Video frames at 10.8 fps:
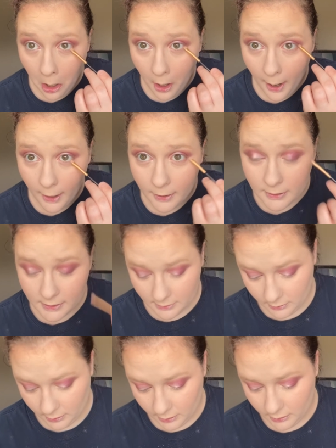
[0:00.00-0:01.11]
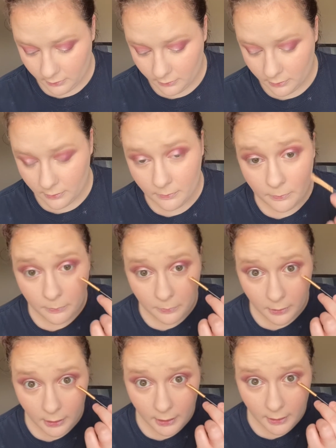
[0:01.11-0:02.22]
and start
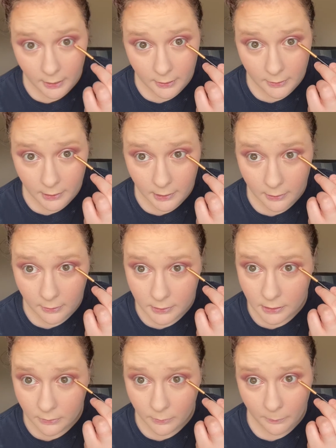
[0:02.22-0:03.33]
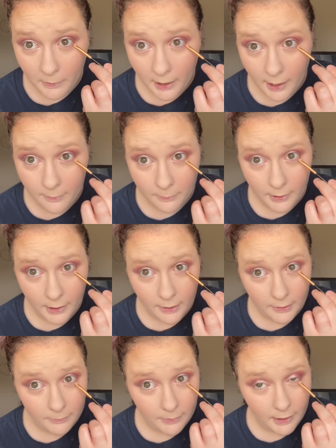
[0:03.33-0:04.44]
blending. So we'll pat, pat,
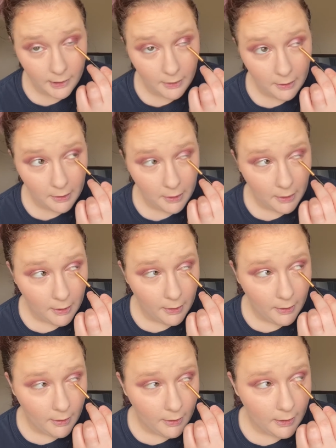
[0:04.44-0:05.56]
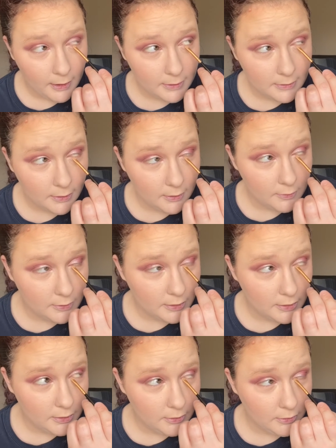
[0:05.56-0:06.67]
pat as close
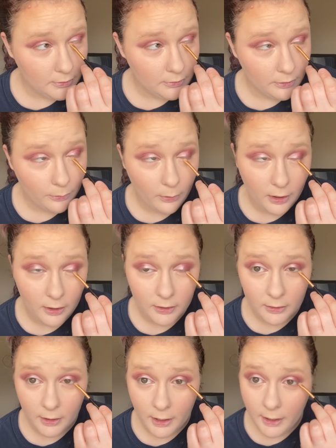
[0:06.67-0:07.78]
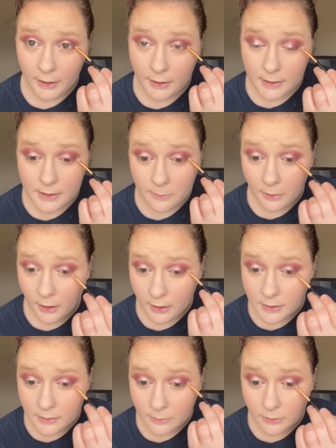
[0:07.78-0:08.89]
to the waterline as
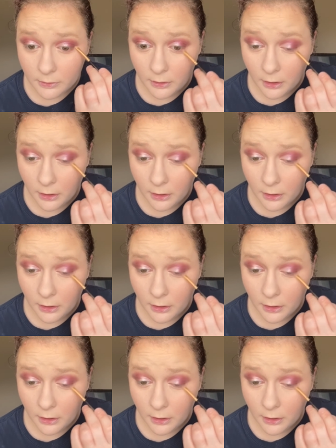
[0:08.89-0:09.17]
possible.